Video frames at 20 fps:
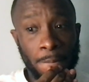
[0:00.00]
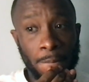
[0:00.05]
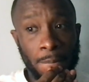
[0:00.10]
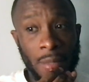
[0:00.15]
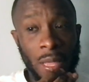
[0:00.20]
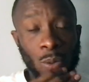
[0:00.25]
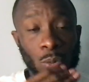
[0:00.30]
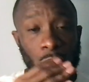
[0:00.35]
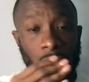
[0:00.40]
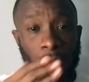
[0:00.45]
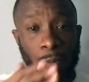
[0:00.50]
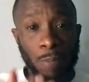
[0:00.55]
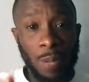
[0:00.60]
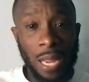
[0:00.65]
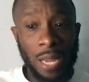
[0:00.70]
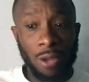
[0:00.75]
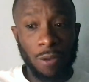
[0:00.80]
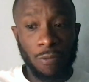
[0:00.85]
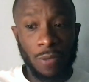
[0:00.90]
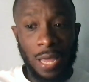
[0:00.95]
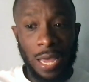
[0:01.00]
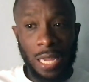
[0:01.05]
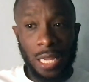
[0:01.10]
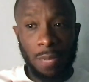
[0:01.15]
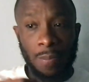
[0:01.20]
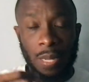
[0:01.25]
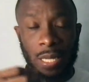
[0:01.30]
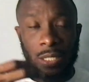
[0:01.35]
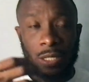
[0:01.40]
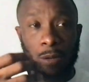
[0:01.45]
it was the plan of the
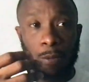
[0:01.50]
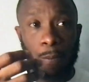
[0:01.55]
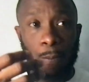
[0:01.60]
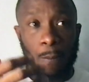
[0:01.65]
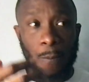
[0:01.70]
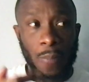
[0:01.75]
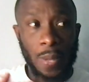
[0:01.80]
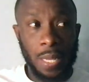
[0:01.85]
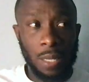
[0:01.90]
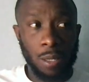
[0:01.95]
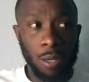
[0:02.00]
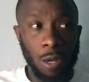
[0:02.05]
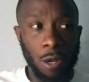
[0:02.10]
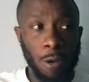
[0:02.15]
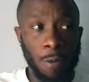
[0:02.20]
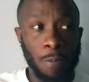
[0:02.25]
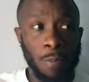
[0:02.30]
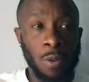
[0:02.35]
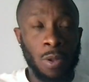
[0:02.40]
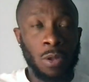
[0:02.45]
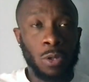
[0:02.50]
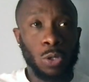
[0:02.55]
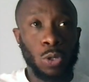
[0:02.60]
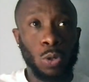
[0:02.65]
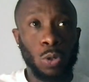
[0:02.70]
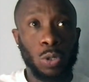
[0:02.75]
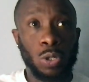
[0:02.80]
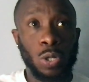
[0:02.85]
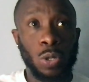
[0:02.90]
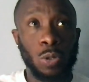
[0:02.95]
enemy to build up
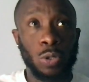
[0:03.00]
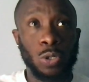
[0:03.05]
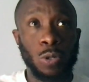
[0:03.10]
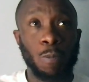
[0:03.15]
to to,